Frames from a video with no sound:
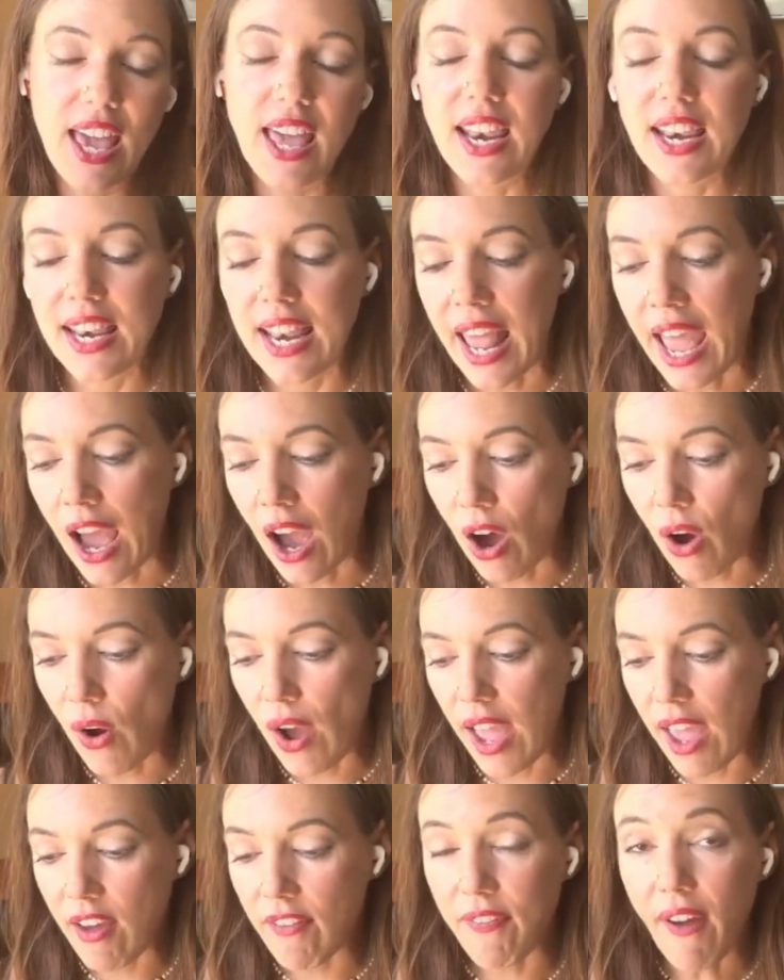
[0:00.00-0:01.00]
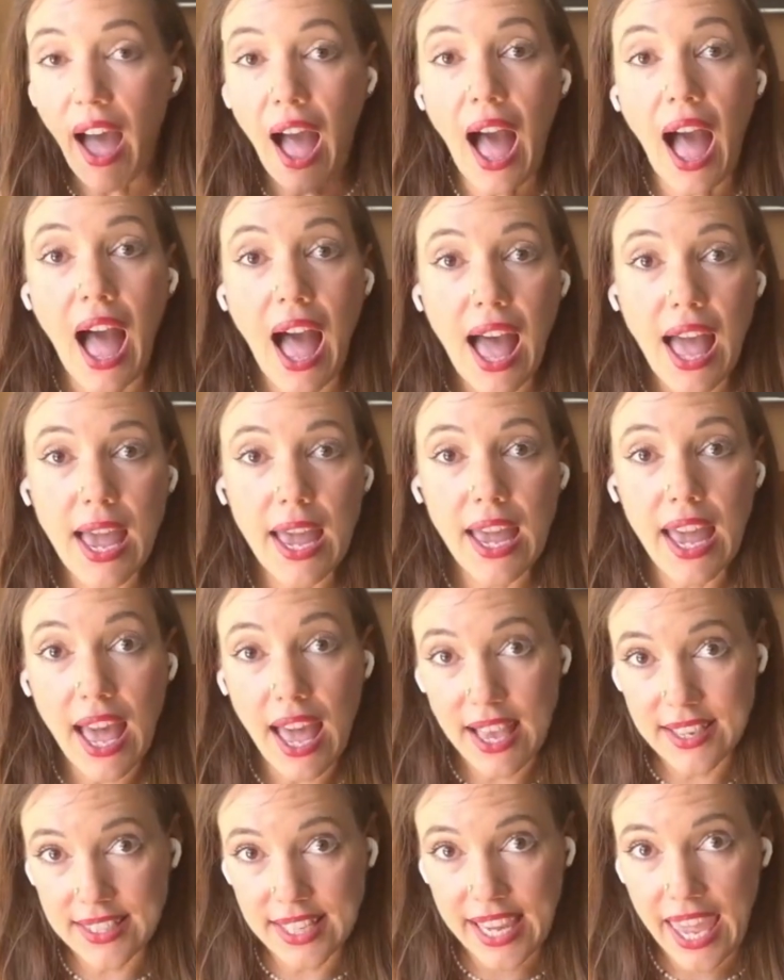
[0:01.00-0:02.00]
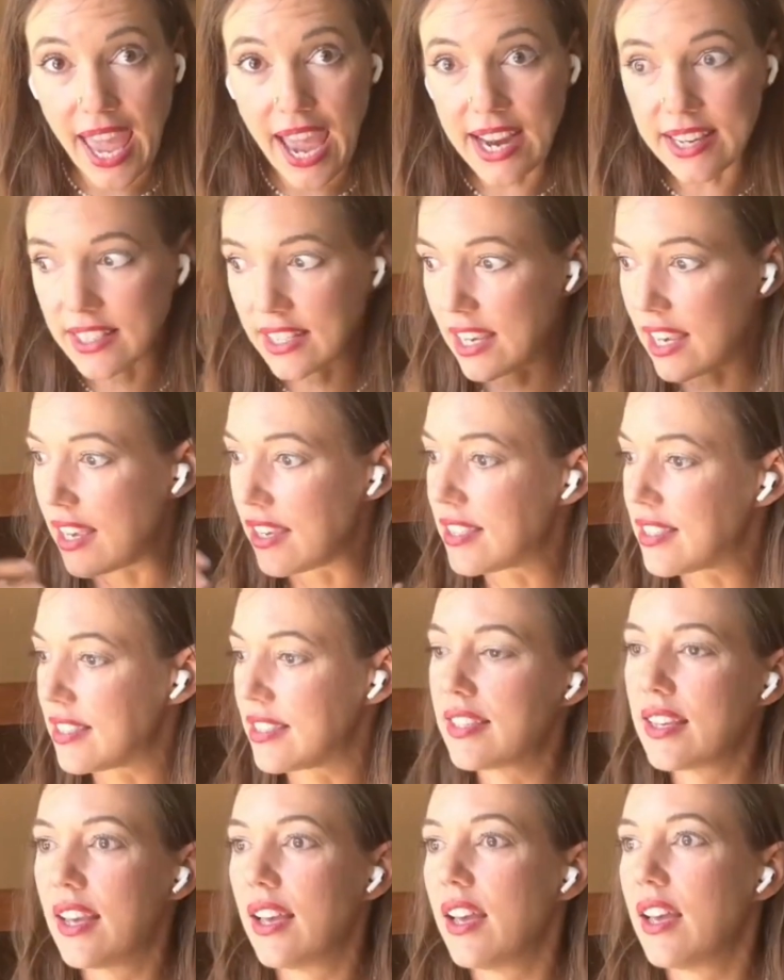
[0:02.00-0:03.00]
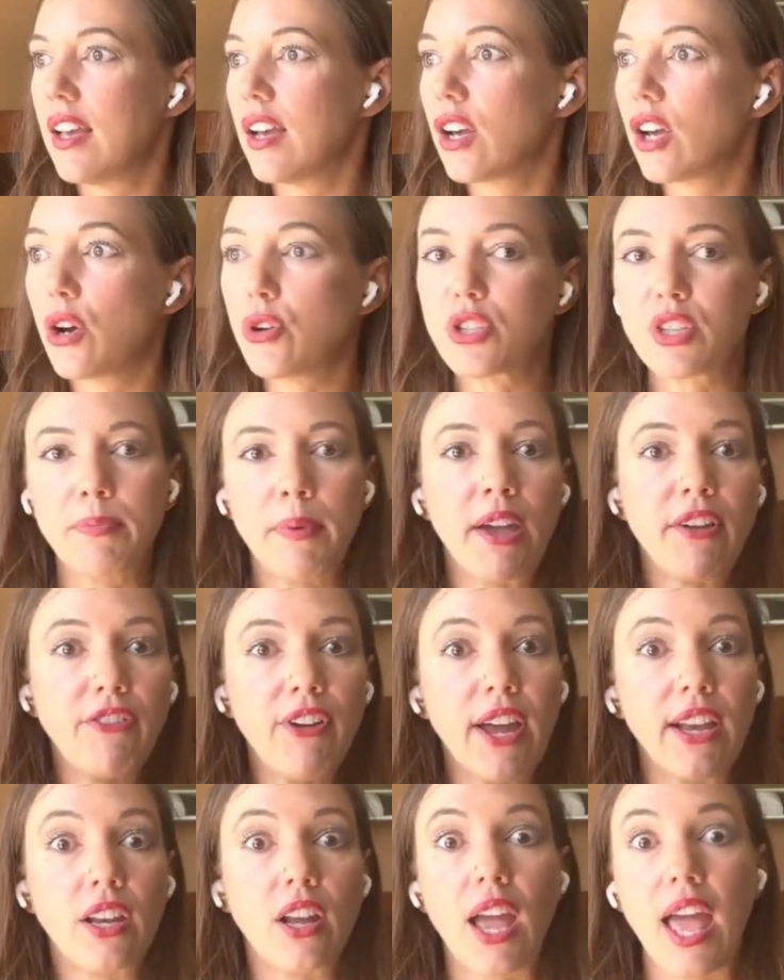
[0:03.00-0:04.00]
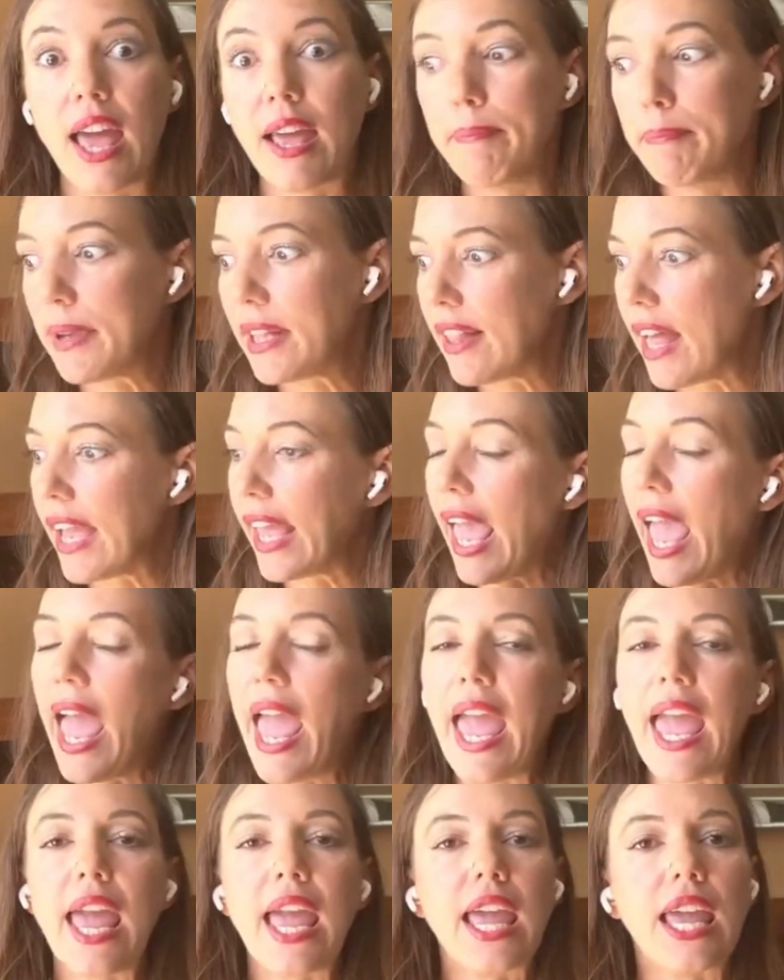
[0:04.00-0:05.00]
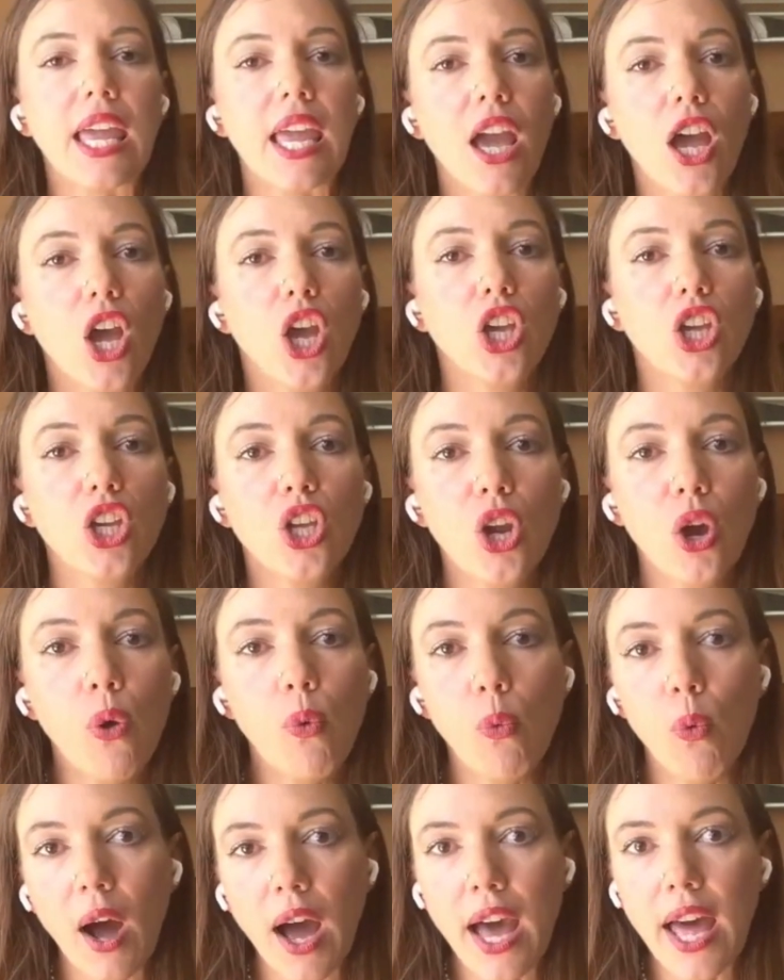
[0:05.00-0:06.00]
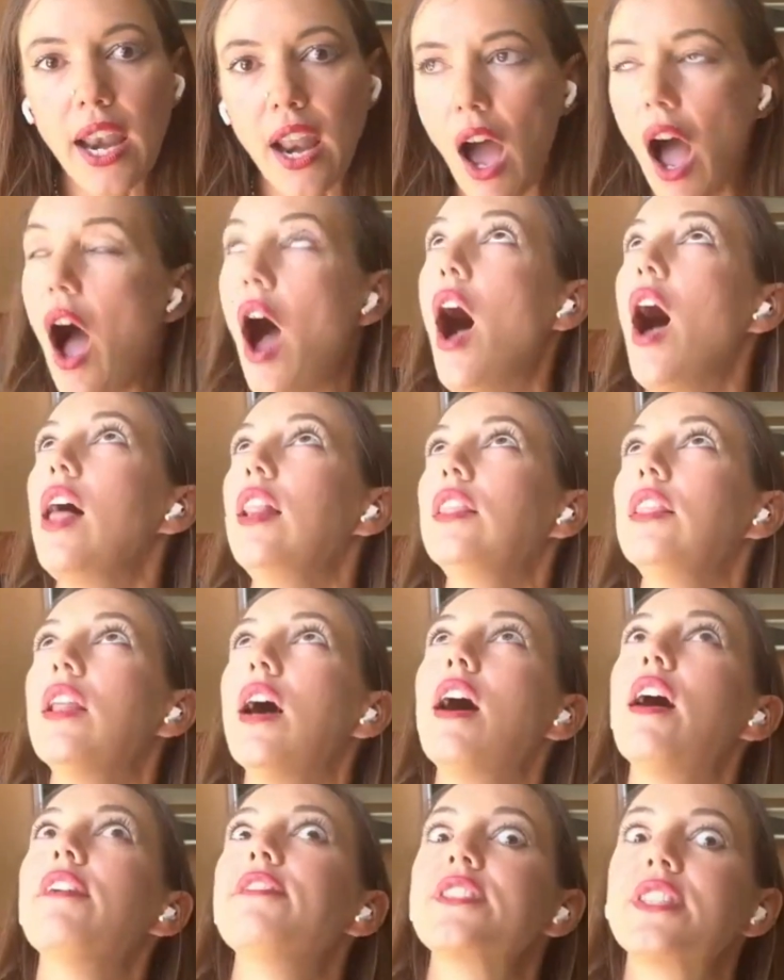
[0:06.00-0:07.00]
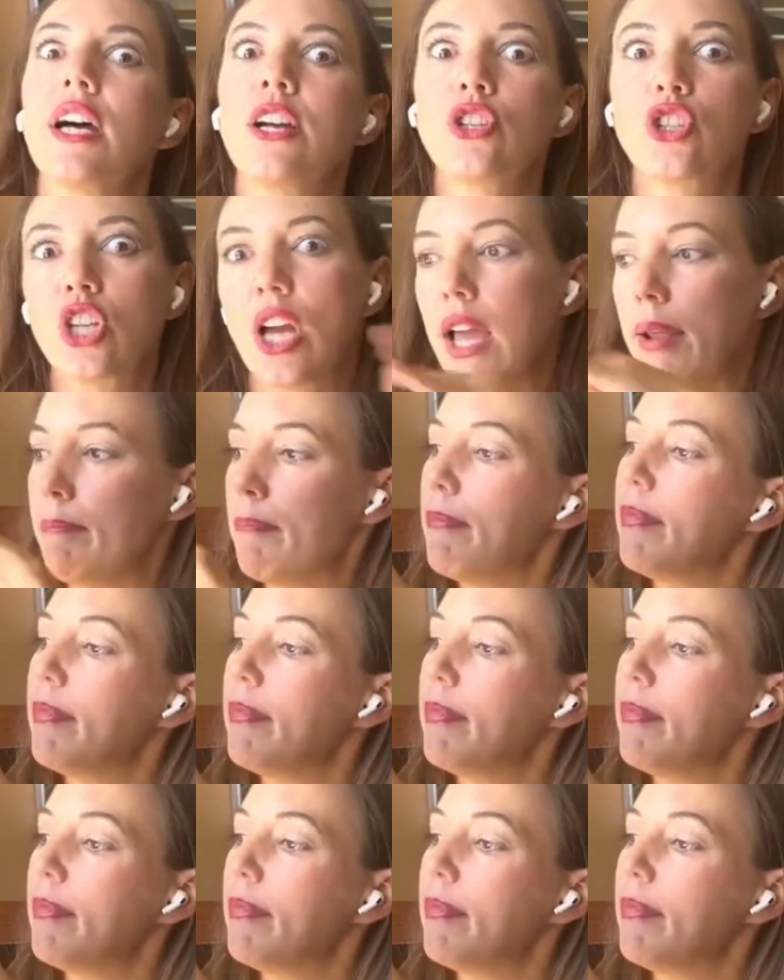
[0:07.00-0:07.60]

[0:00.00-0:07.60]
Now, if I, as a cactus, go to my friend and be like, hey, you know what? I love sunshine.